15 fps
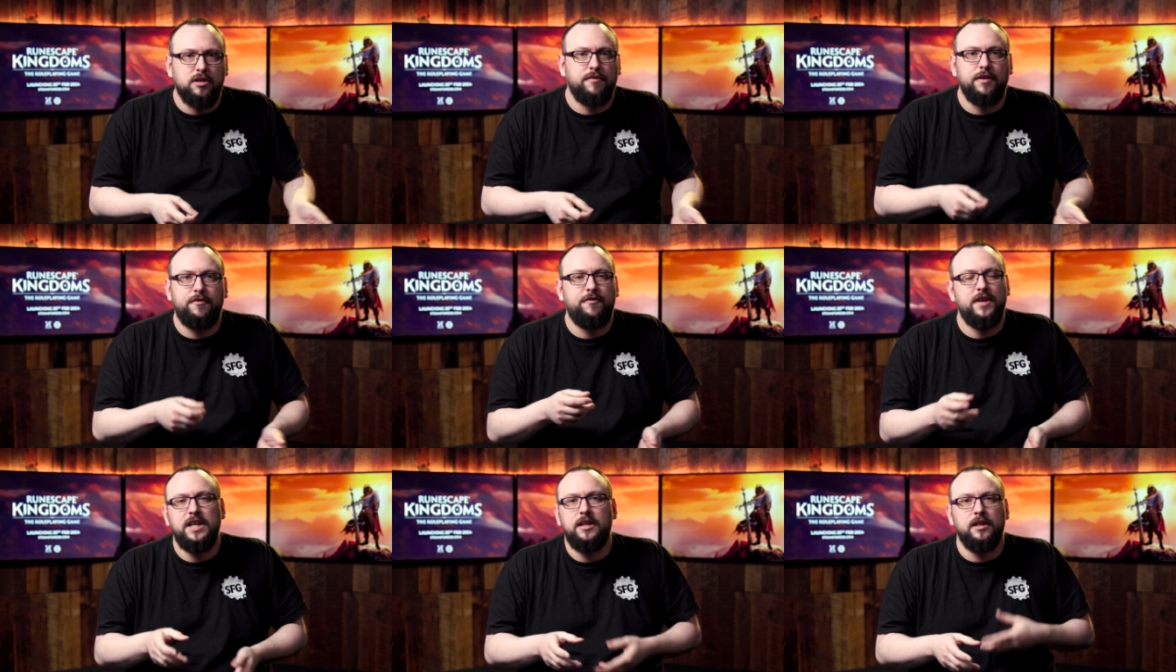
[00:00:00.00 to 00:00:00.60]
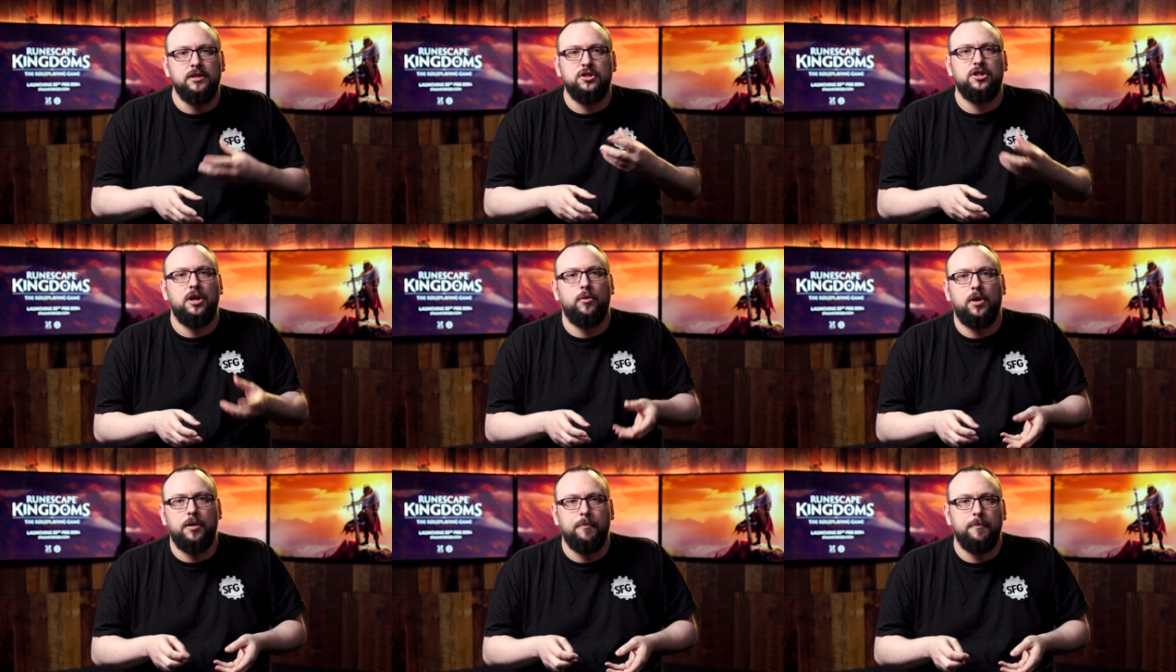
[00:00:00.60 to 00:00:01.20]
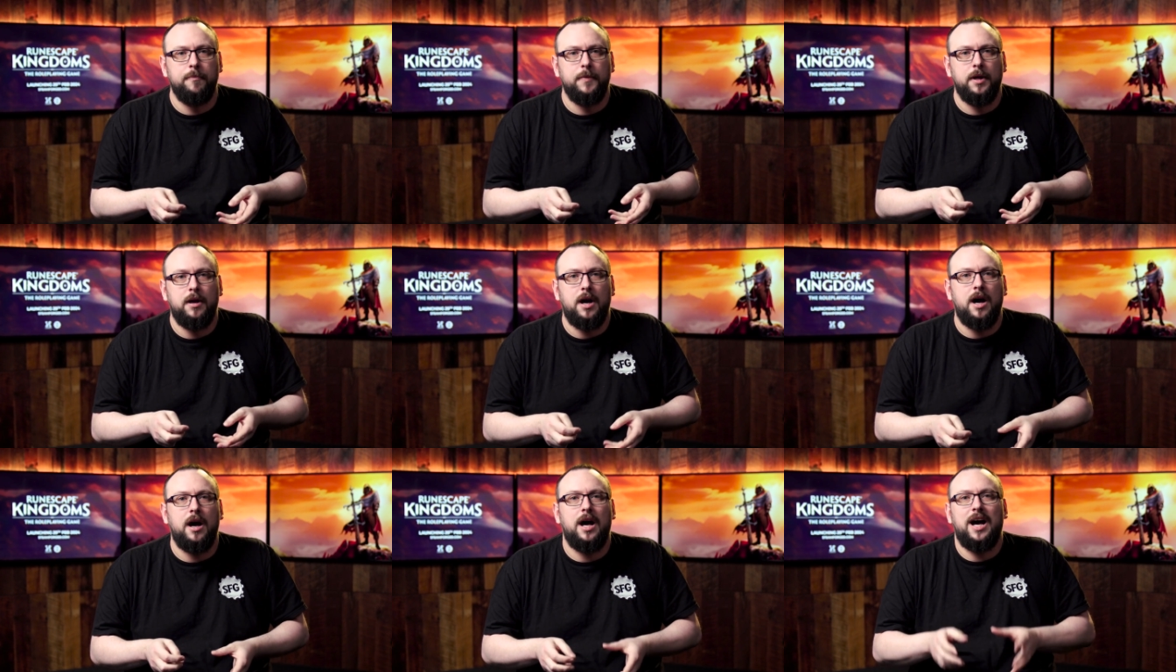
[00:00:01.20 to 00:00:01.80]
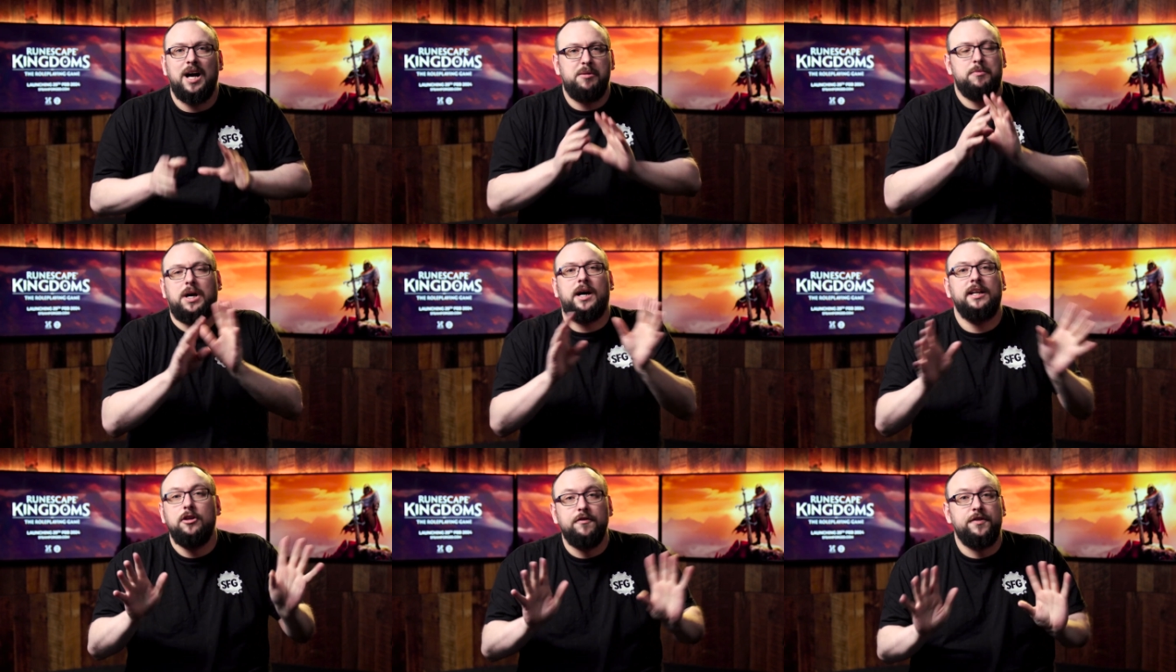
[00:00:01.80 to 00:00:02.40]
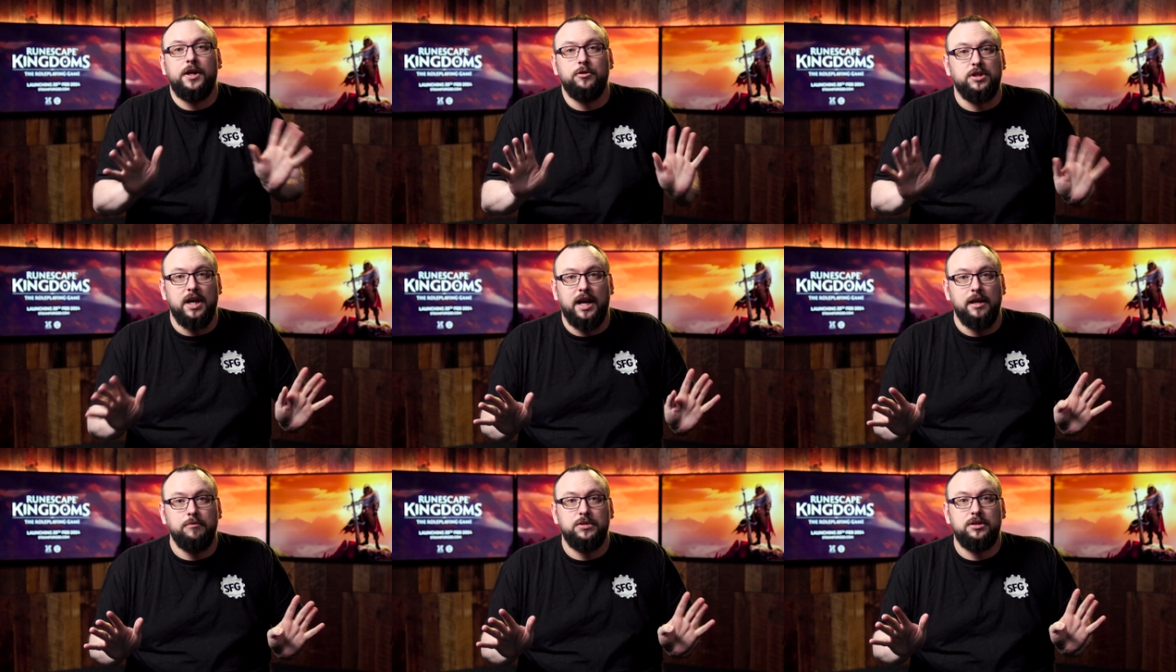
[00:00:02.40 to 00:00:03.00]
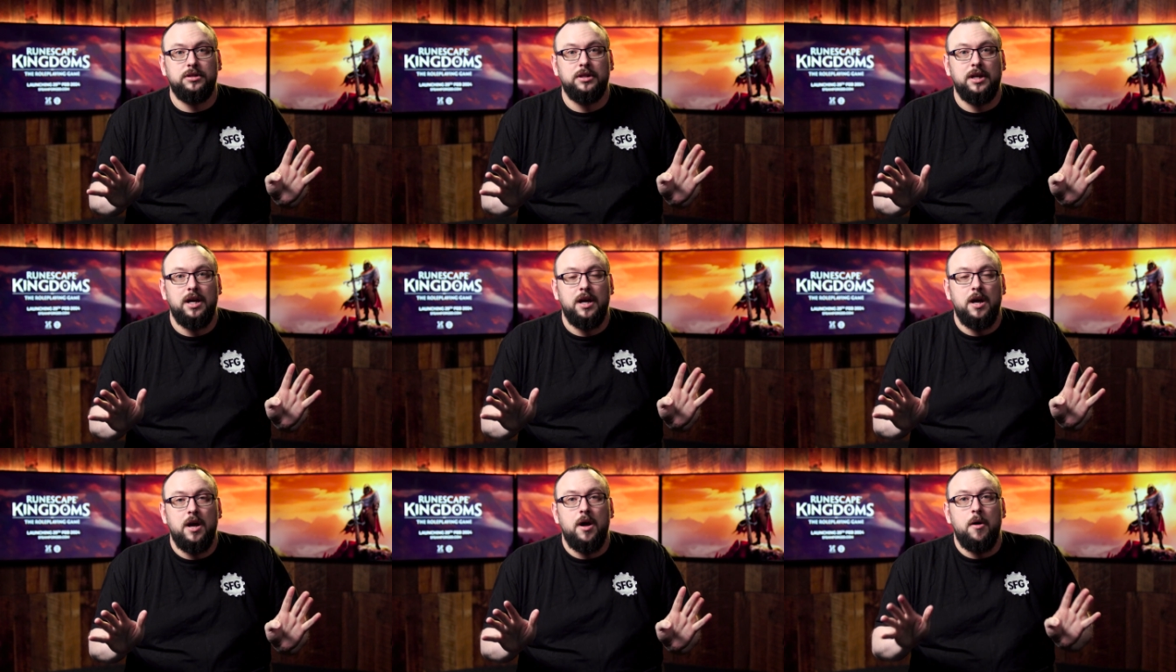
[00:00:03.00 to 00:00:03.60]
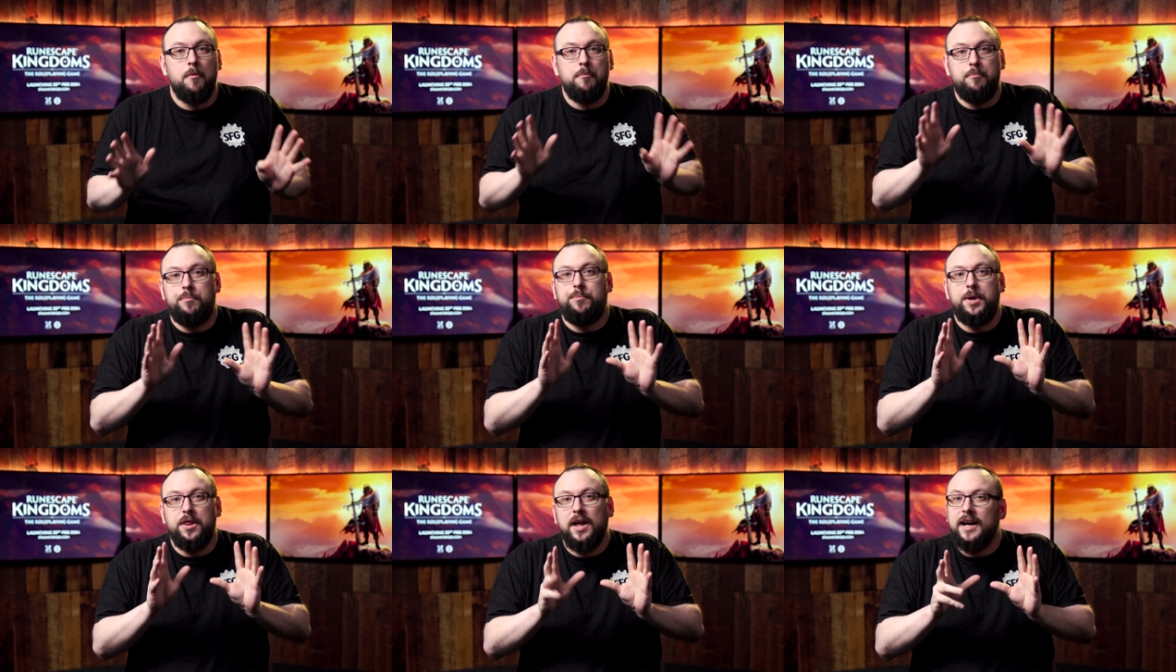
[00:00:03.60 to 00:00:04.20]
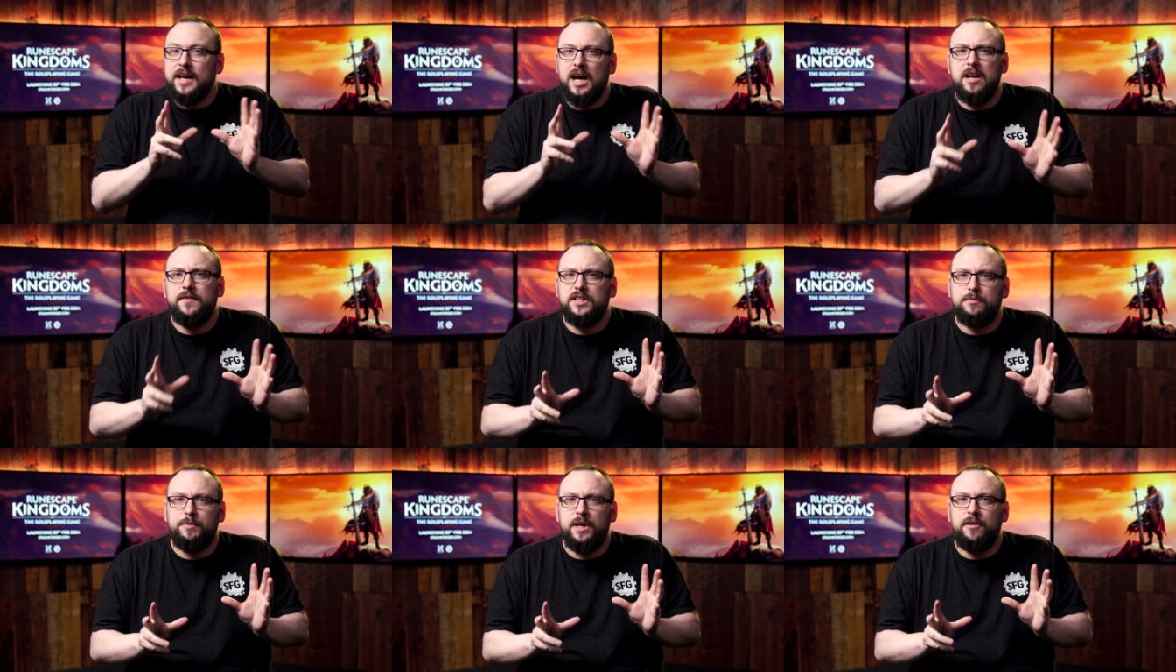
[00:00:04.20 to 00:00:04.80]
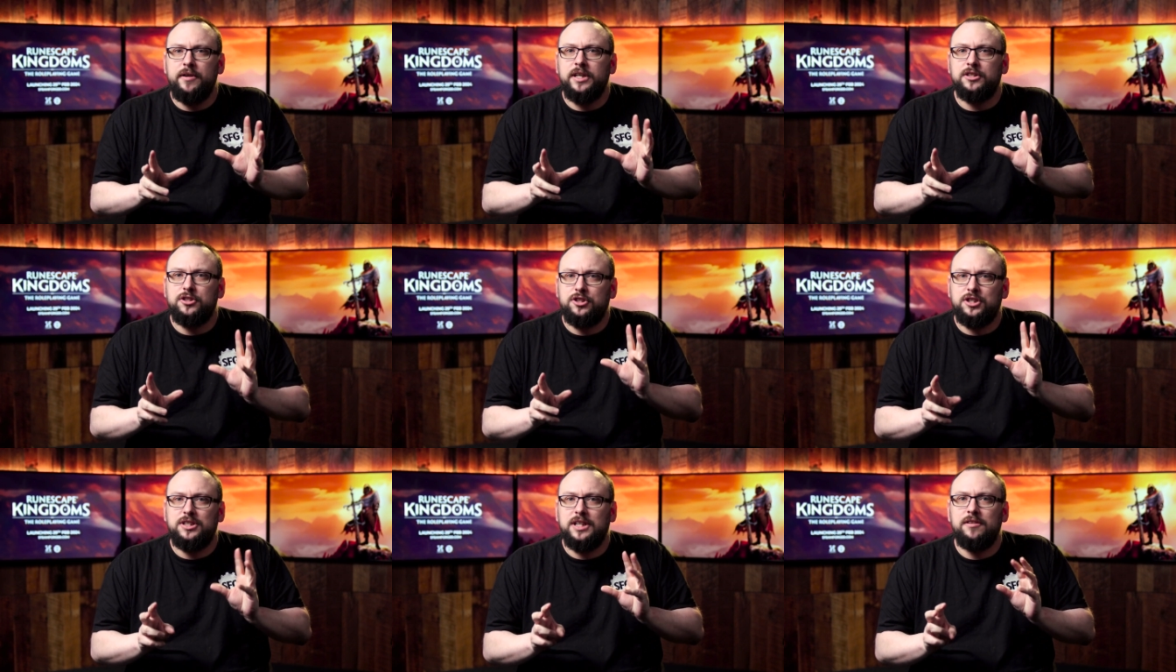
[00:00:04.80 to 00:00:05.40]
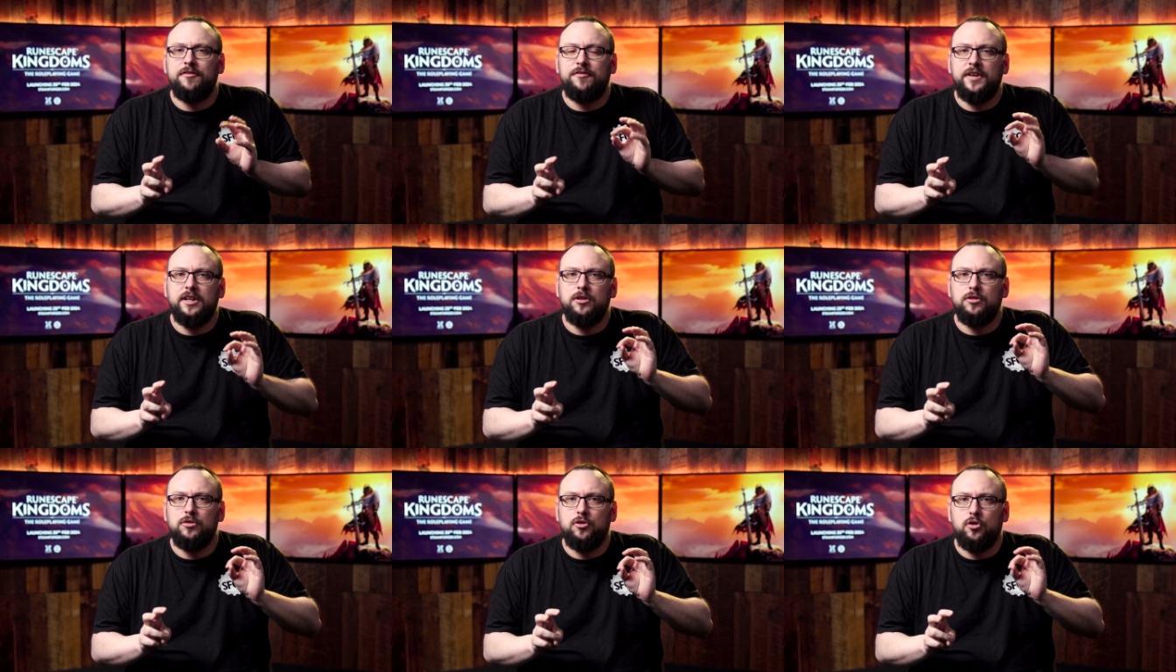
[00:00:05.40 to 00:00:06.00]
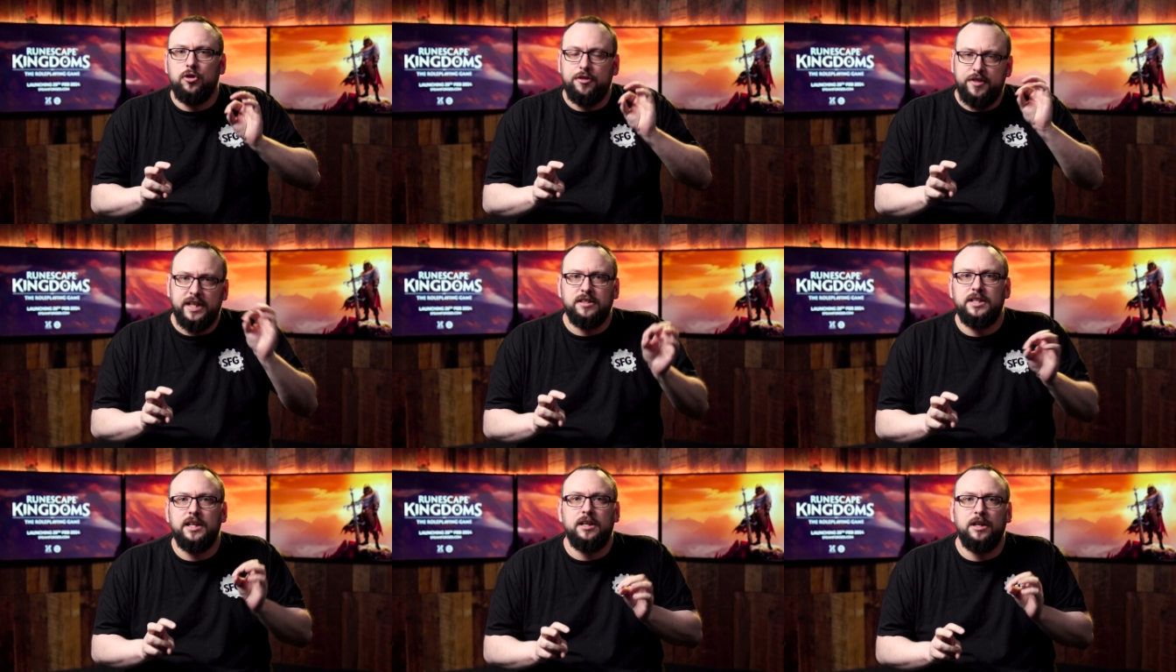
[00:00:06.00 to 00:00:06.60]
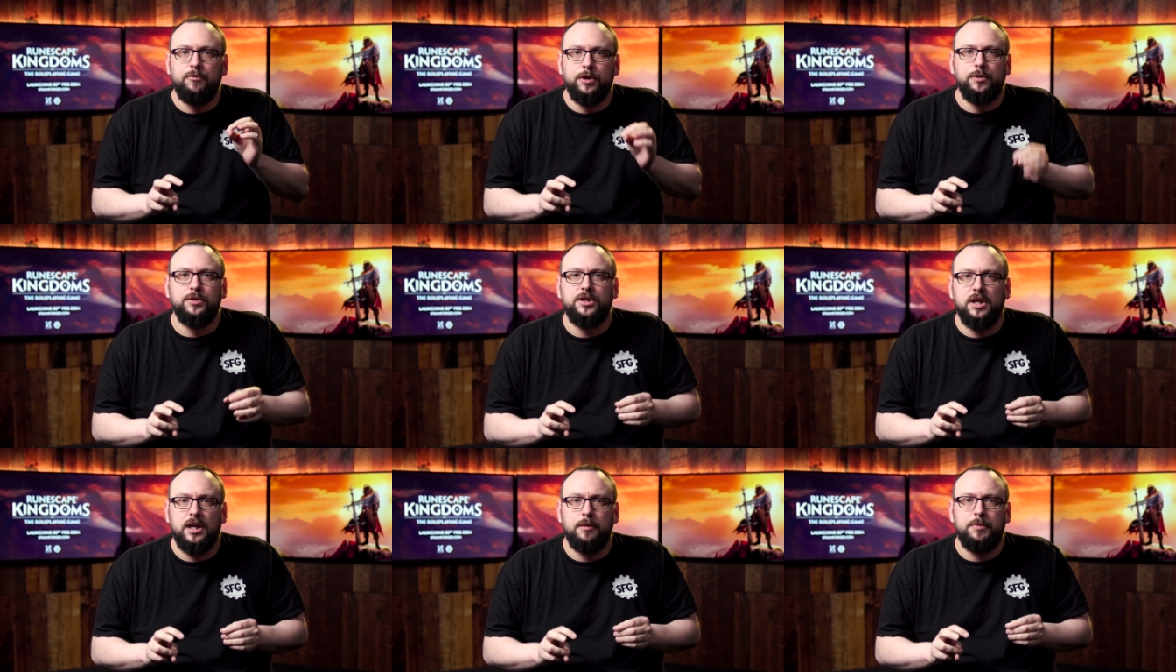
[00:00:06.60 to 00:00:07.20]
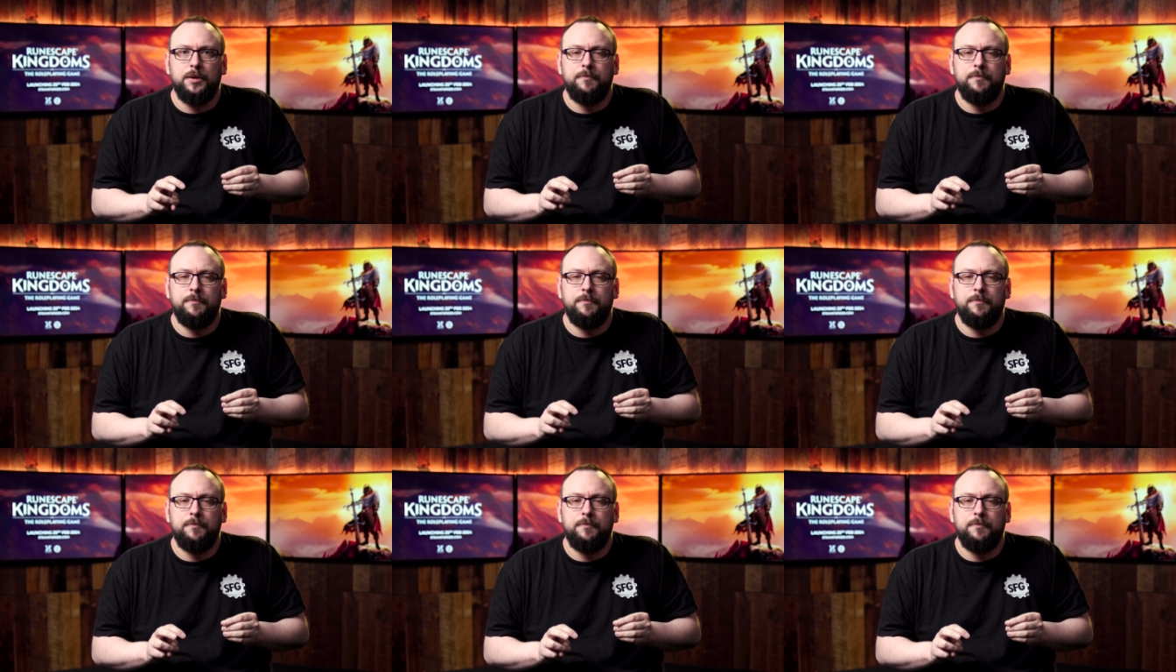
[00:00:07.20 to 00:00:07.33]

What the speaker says: off a feat and so on. I love those games, but that kind of experience just didn't feel authentically RuneScape.